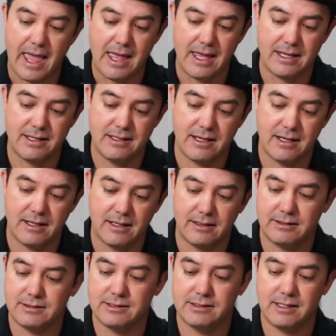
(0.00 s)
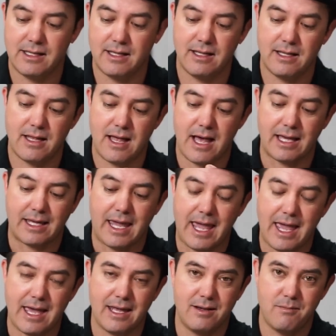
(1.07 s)
And uh, I
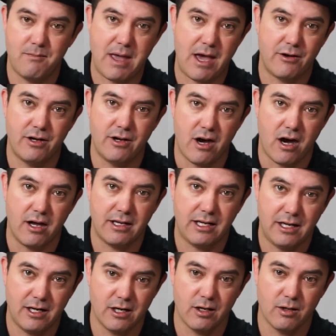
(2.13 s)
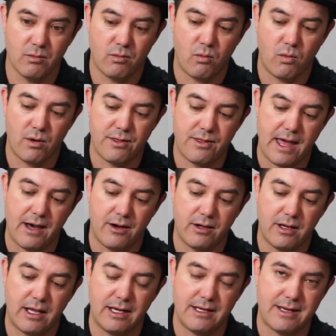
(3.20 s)
can't mount it on here
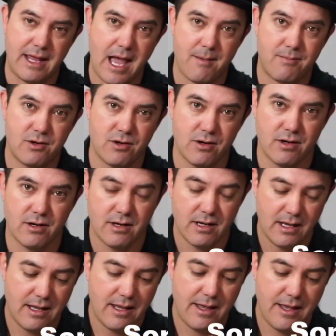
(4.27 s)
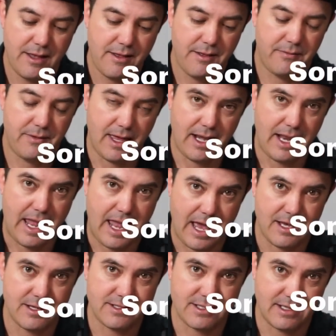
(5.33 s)
without an adapter that
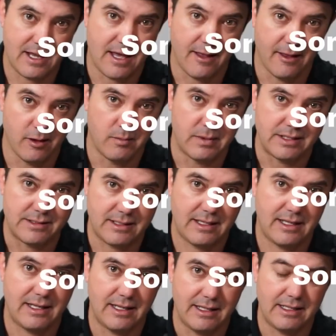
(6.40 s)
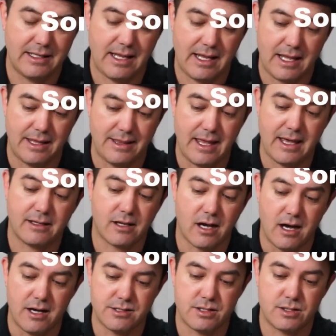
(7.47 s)
has an element in it, and
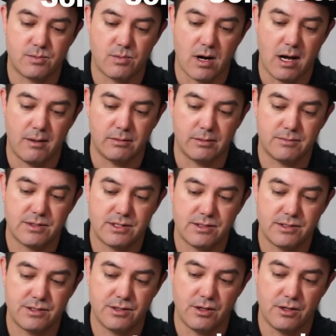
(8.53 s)
that causes problems.